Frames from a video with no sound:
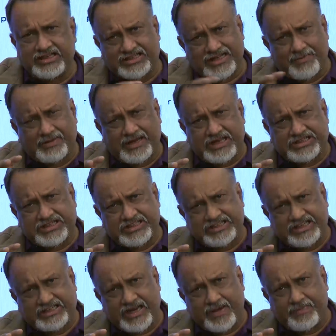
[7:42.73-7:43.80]
some cases
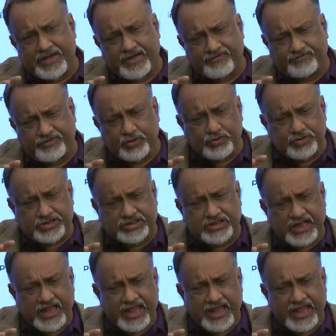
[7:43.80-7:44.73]
it can be diffused,